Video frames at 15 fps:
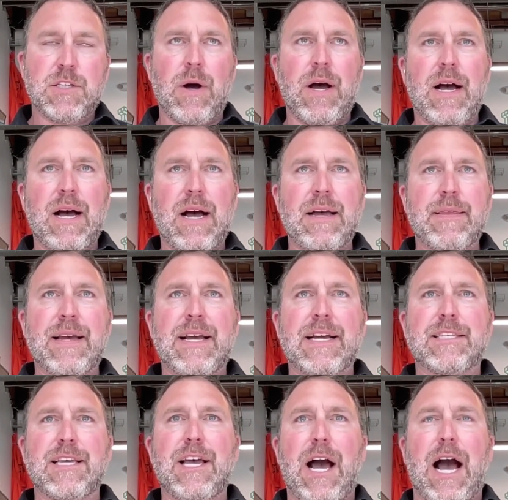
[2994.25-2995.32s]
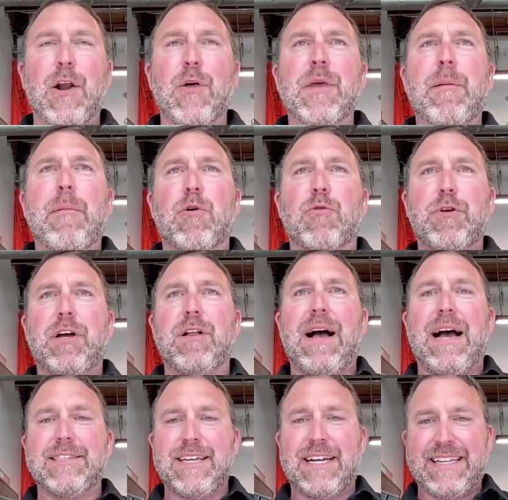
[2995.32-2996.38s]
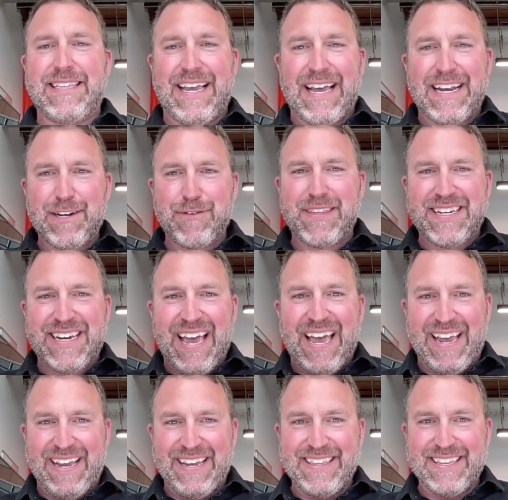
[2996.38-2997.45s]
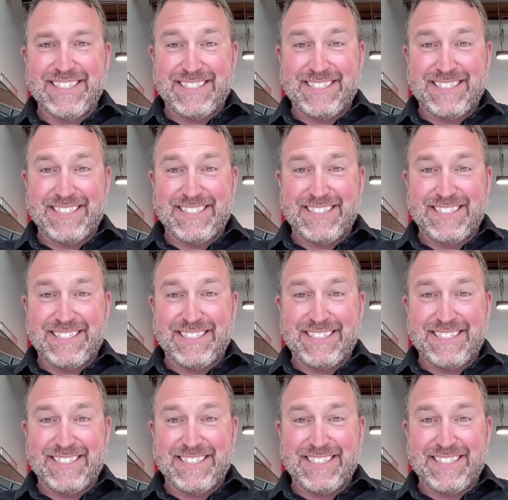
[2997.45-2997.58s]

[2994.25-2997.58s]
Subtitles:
So I think I don't think people realize, like, at the end of the day,